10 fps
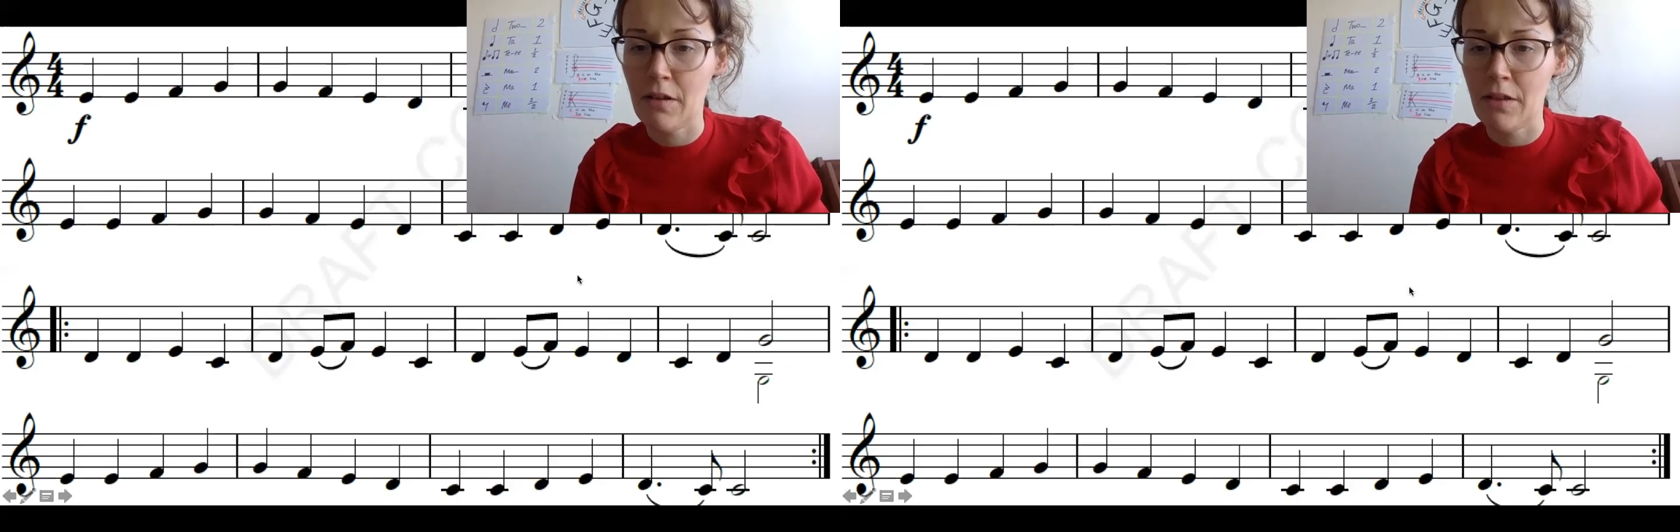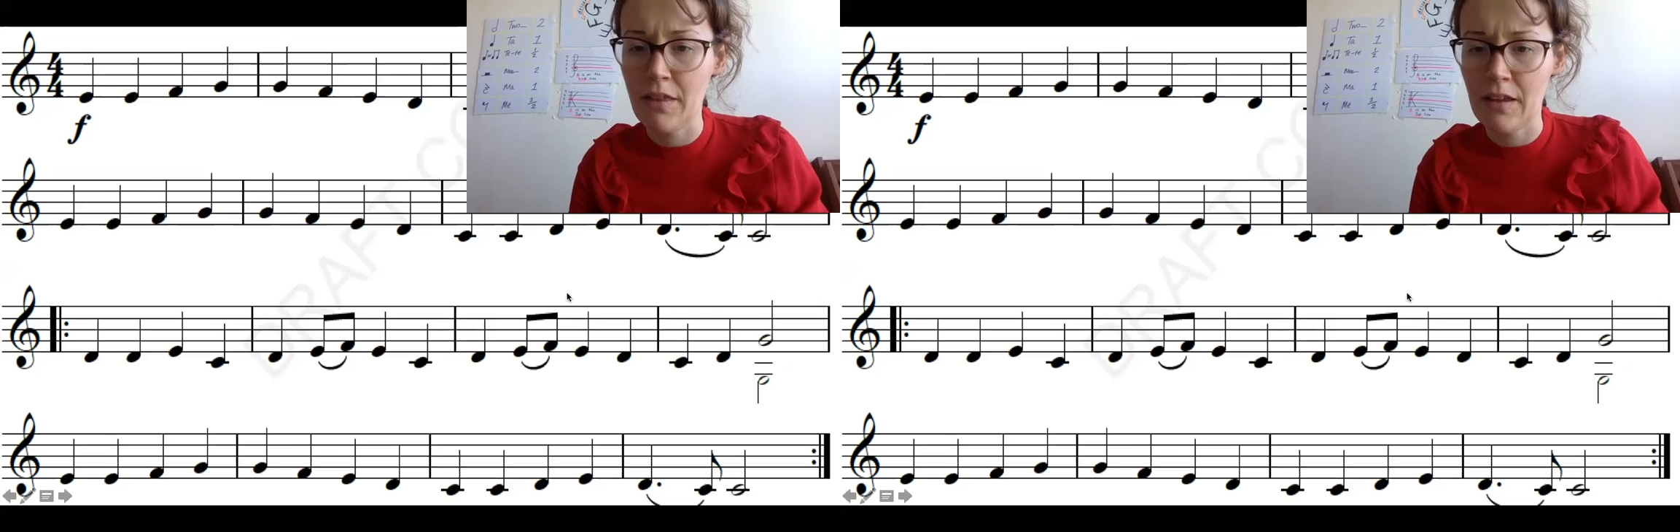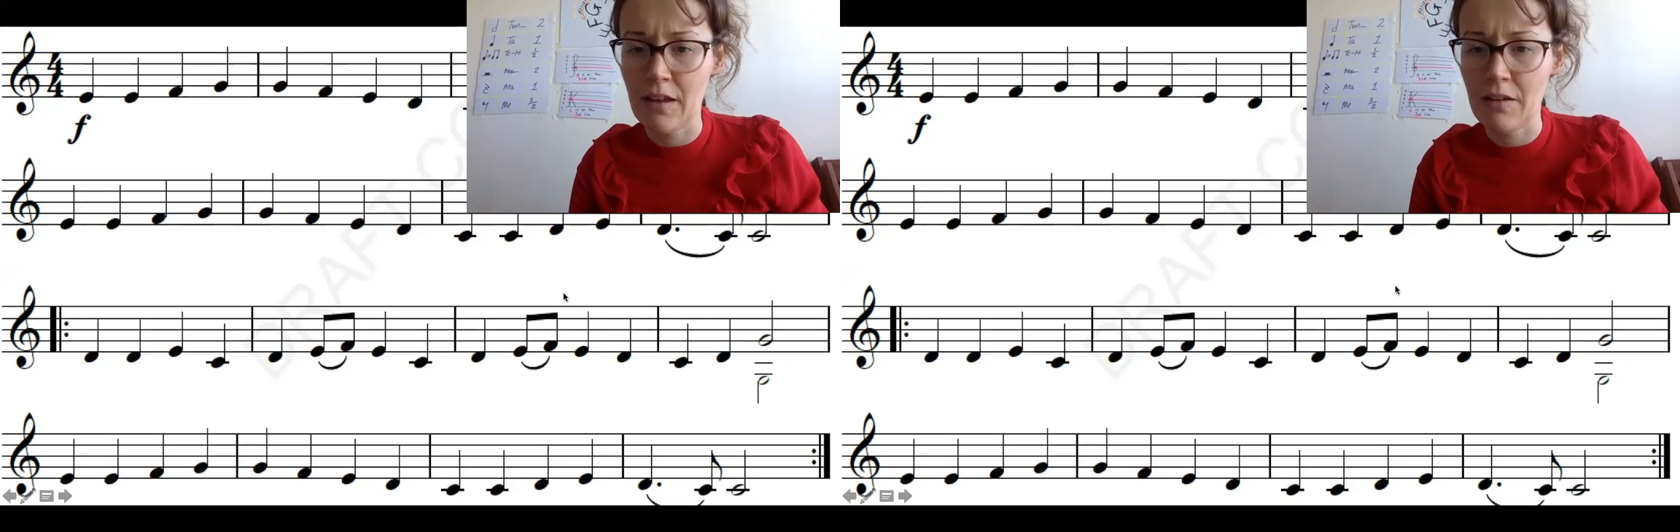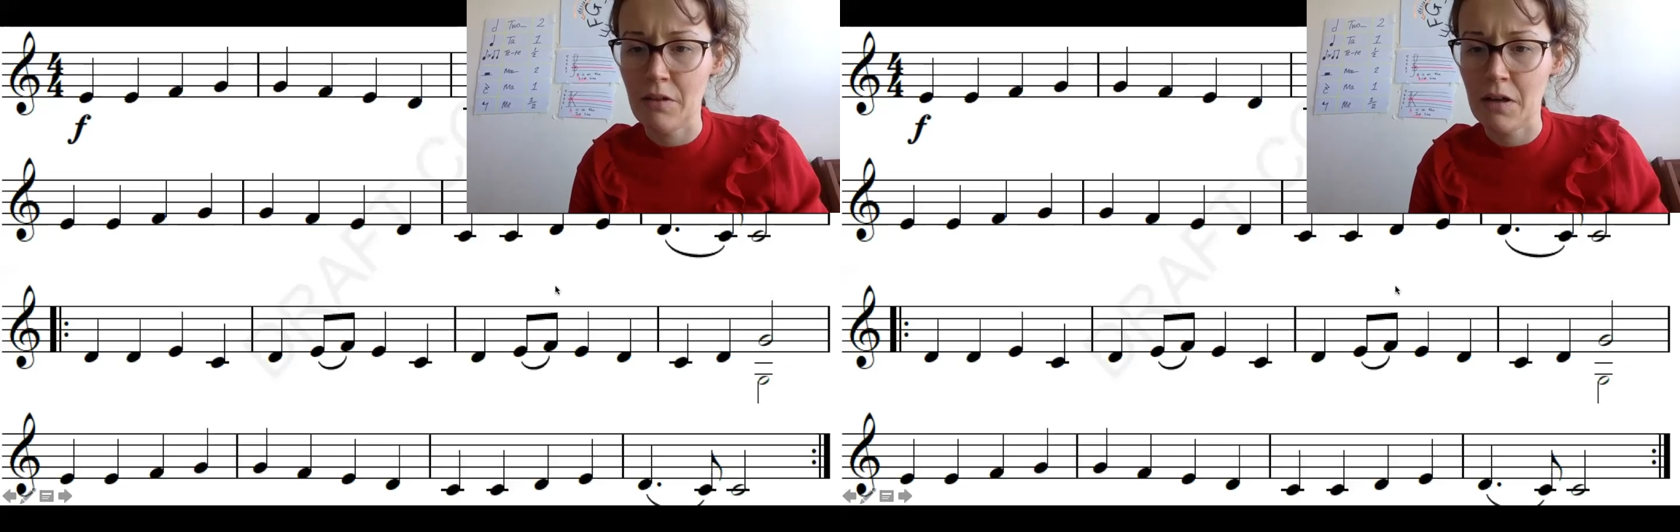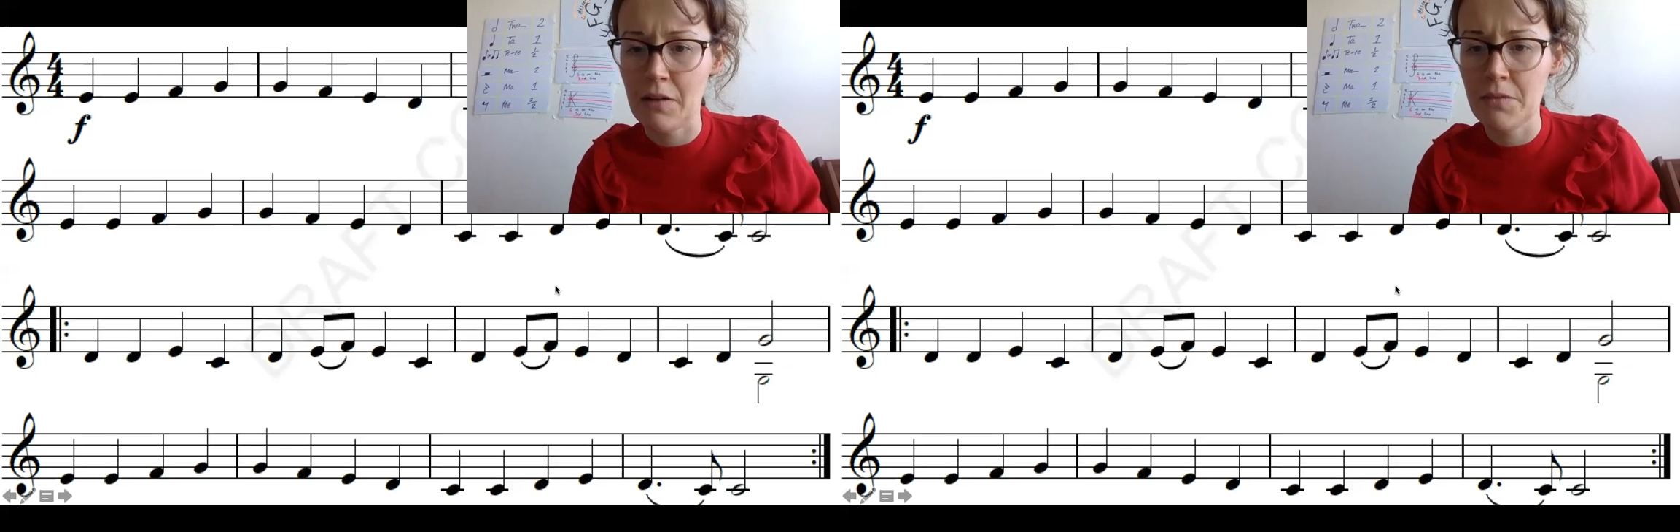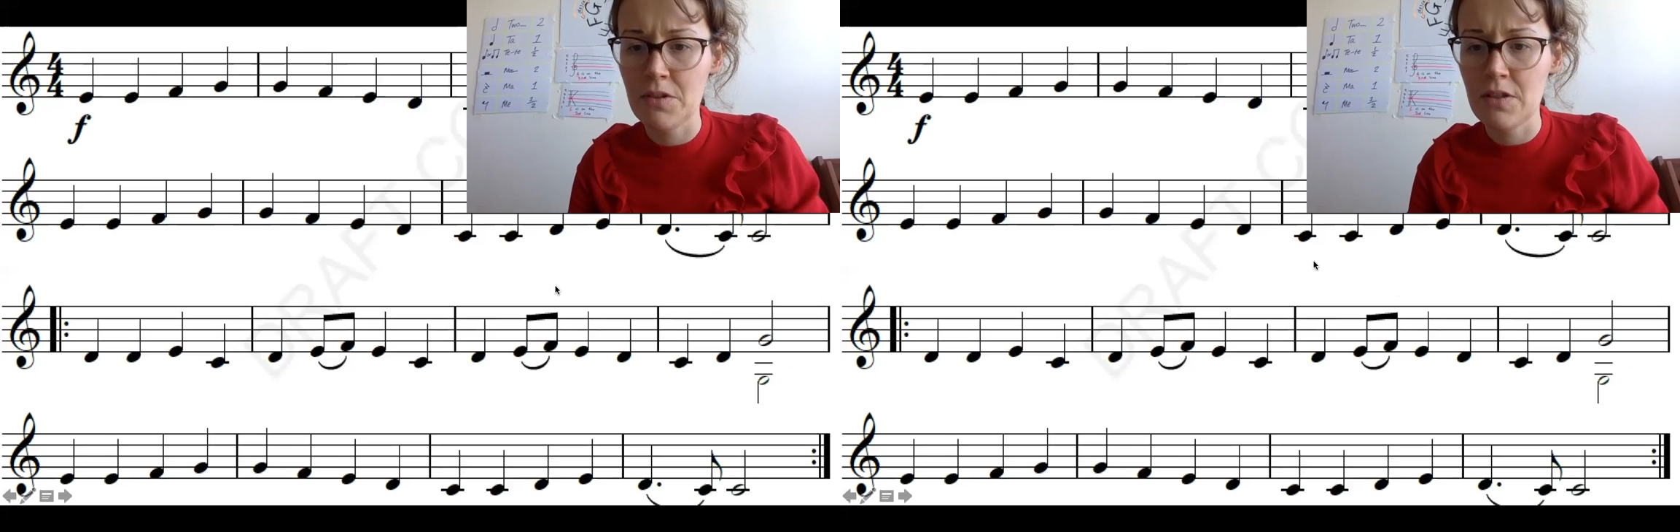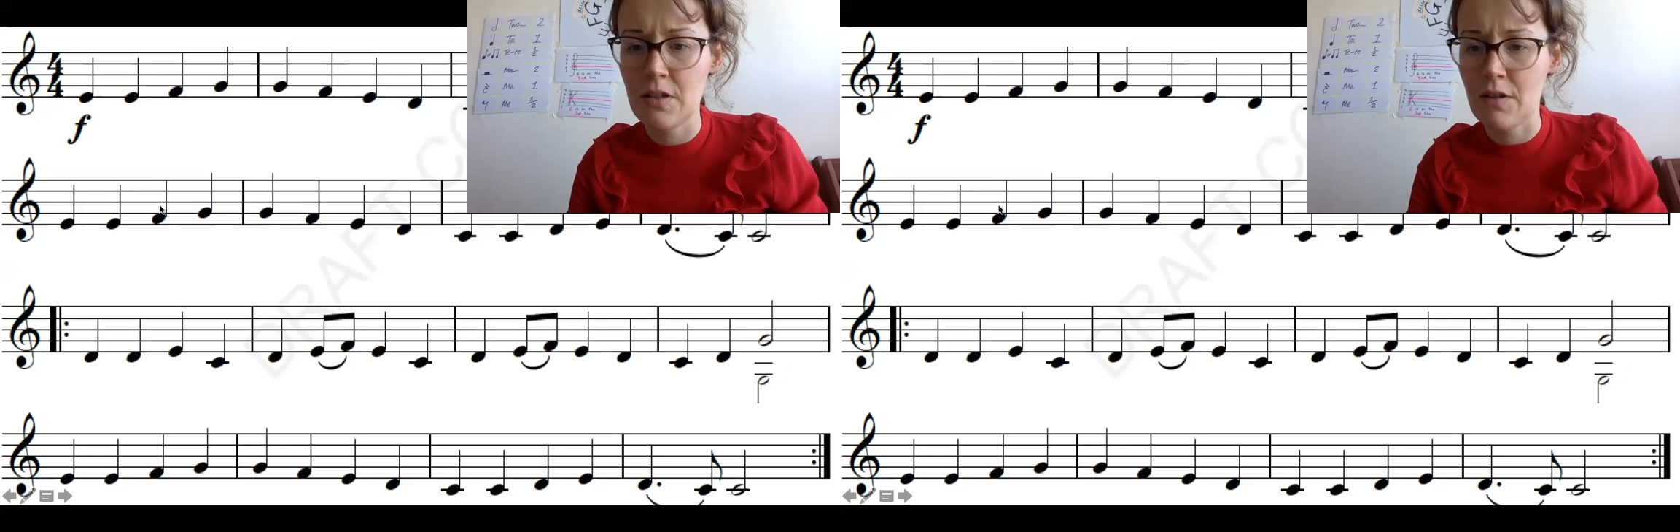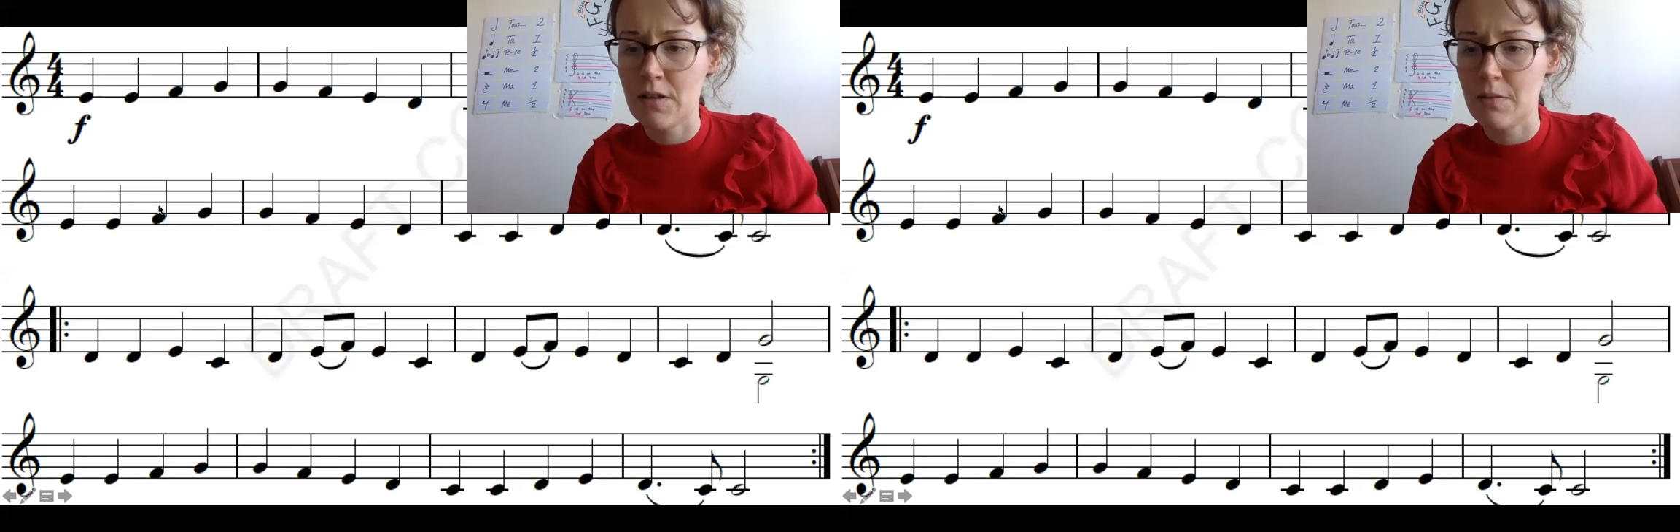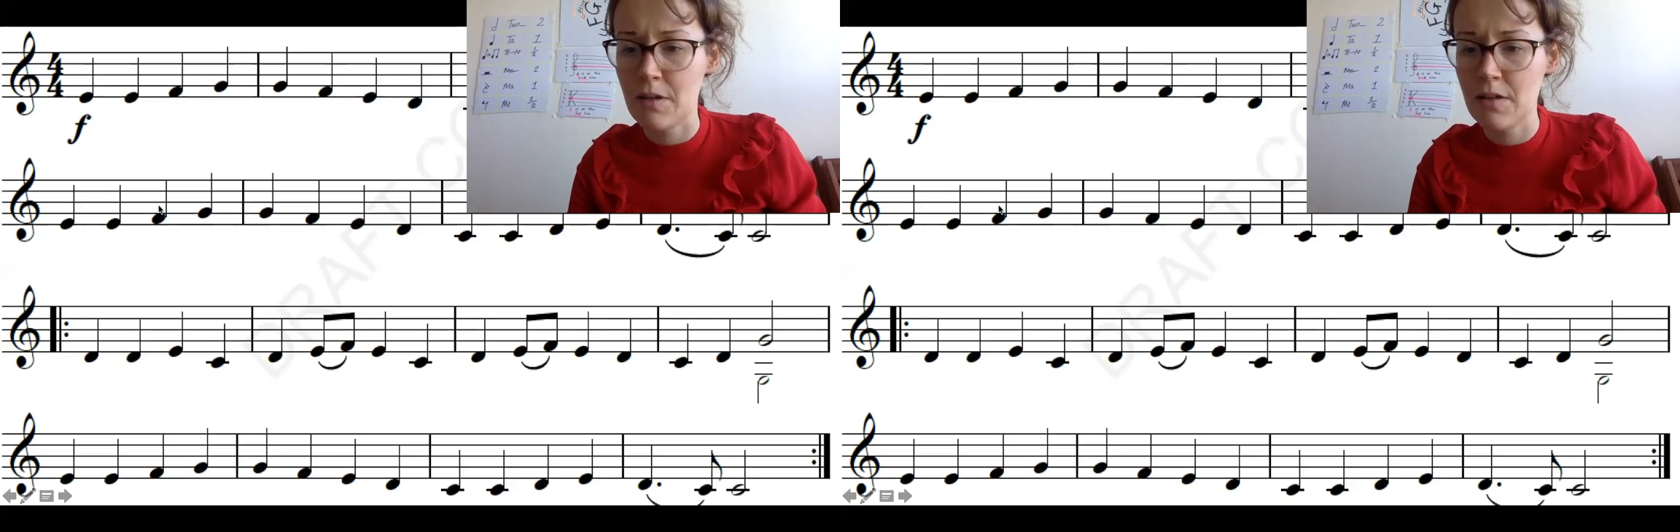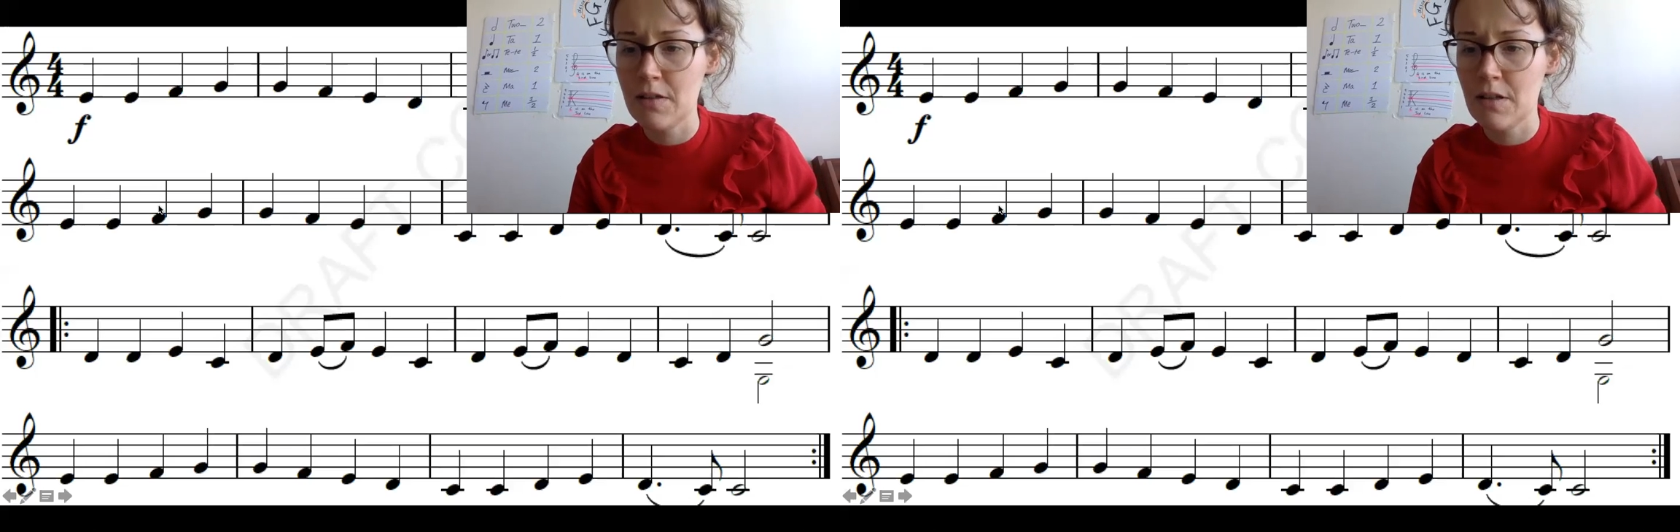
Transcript: I think, anyway, let me just see the rest of these.